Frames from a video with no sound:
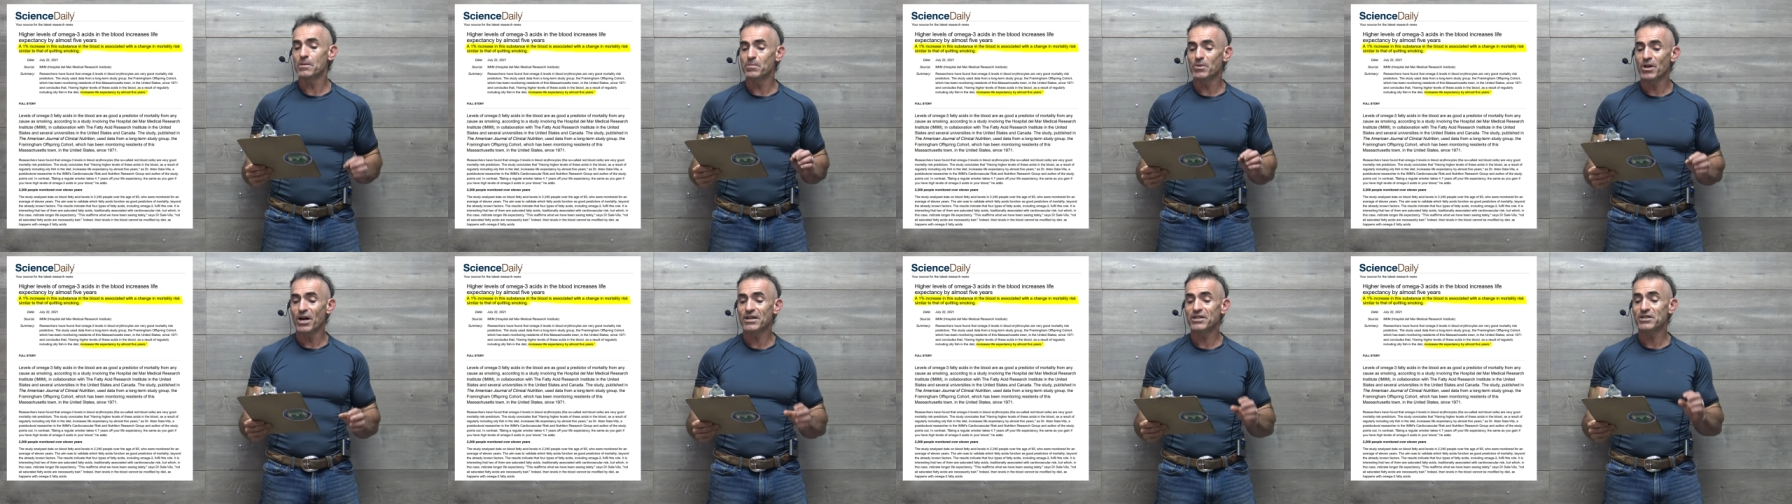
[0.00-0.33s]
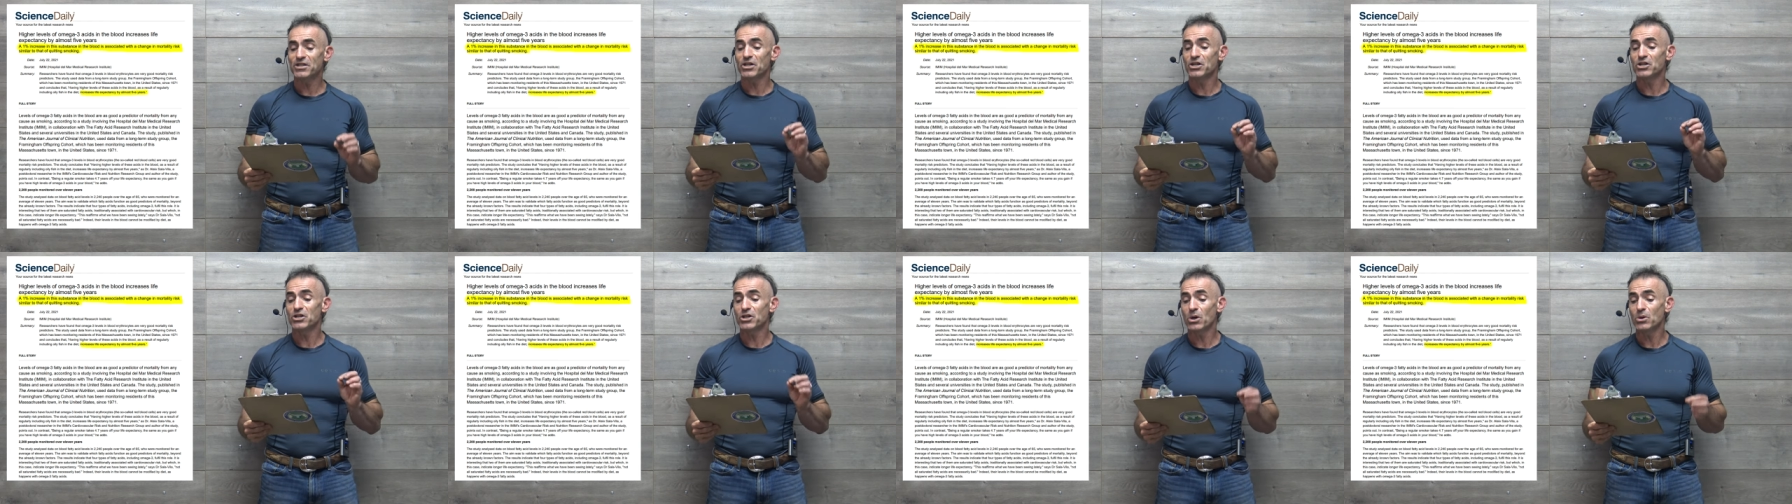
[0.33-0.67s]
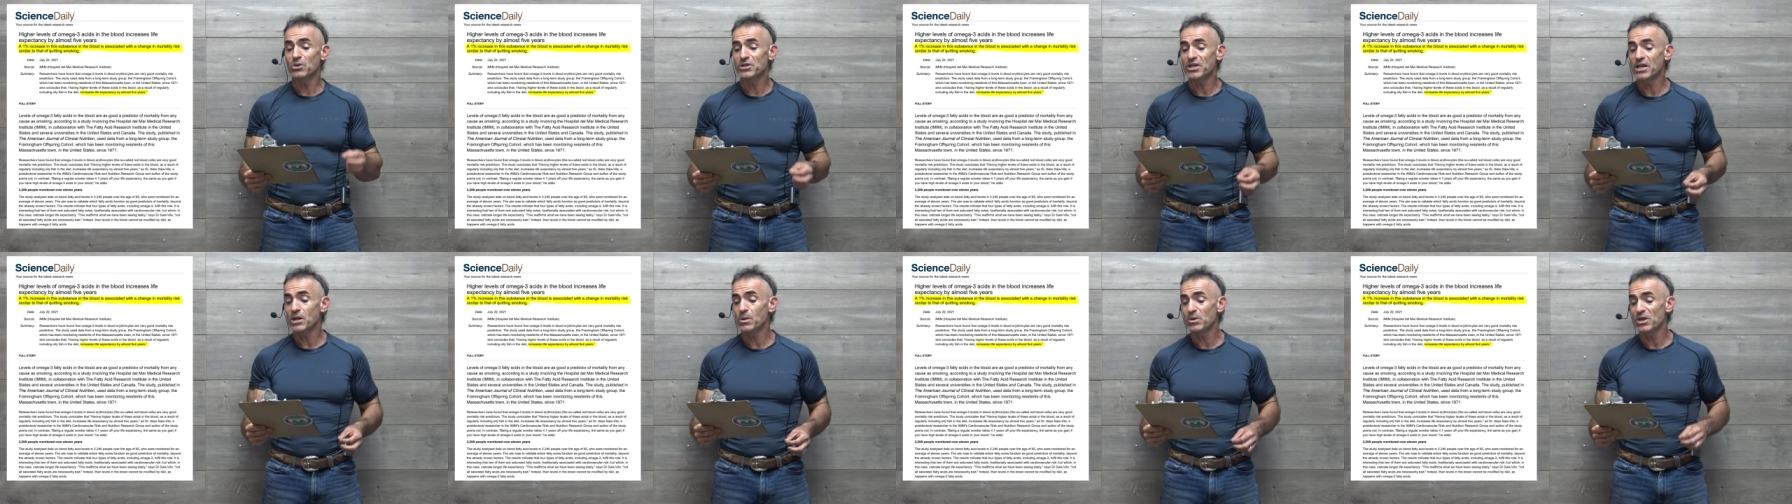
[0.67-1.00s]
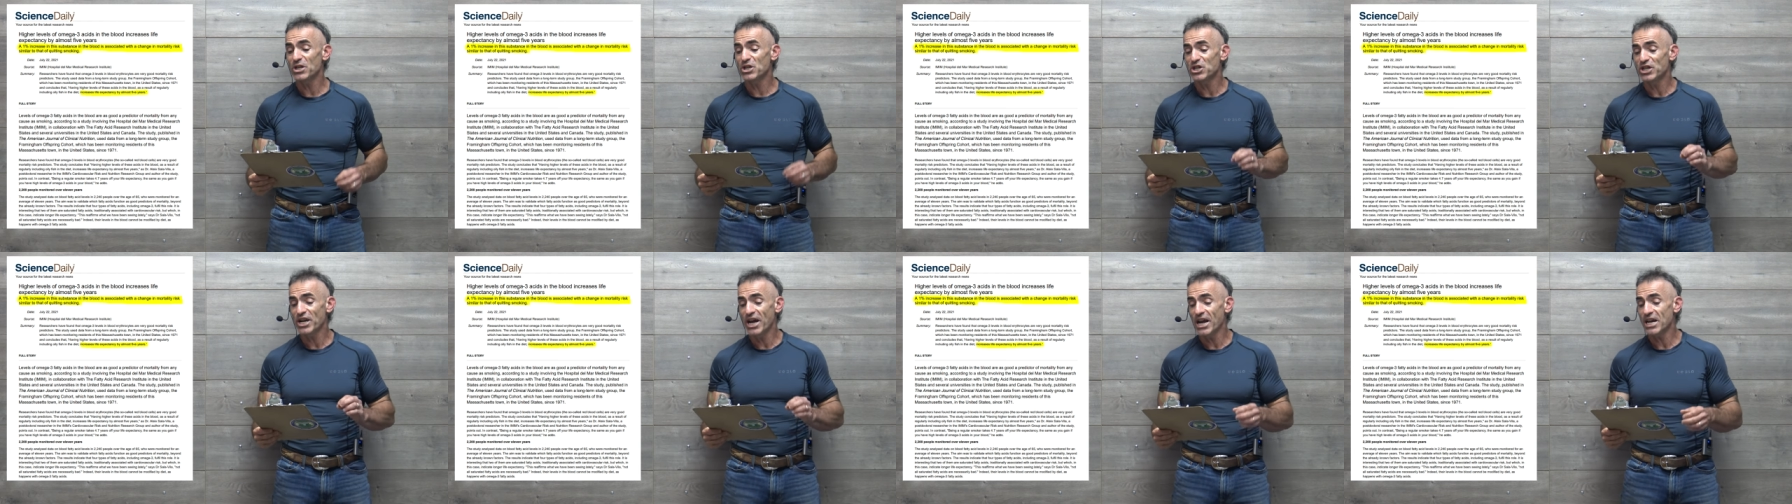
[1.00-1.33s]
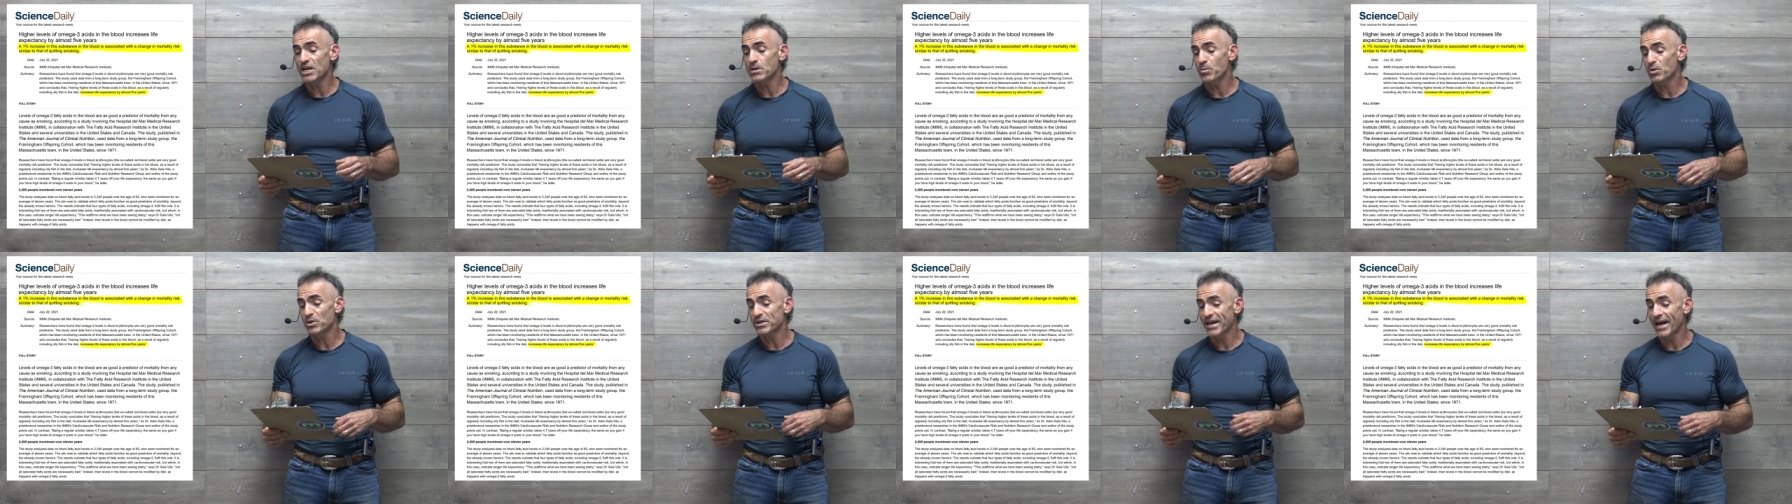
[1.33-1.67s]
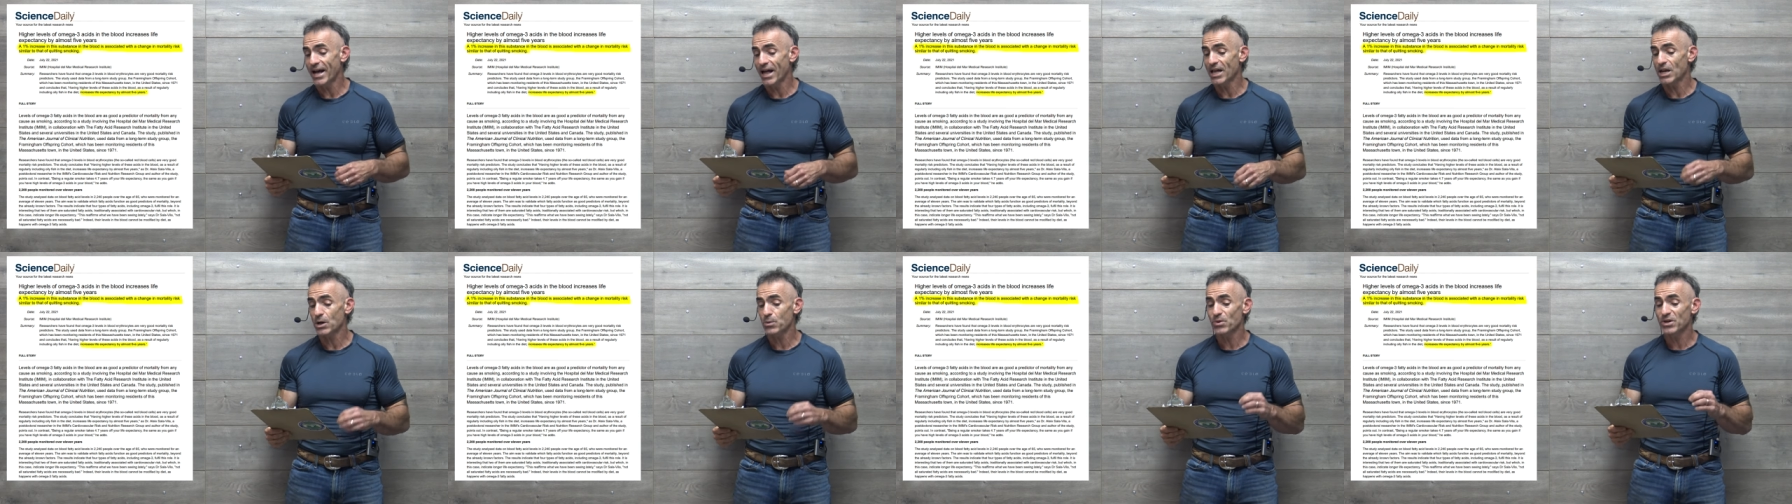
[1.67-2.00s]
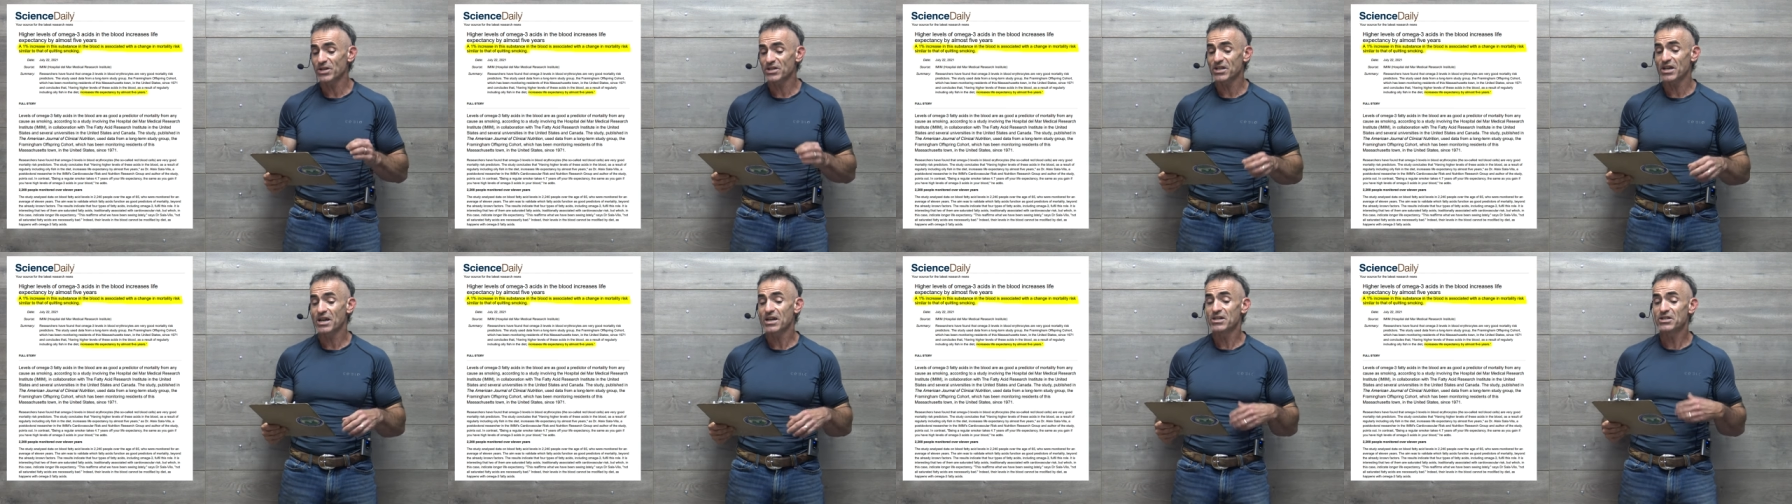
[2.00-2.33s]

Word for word: blood is associated with a change in mortality risk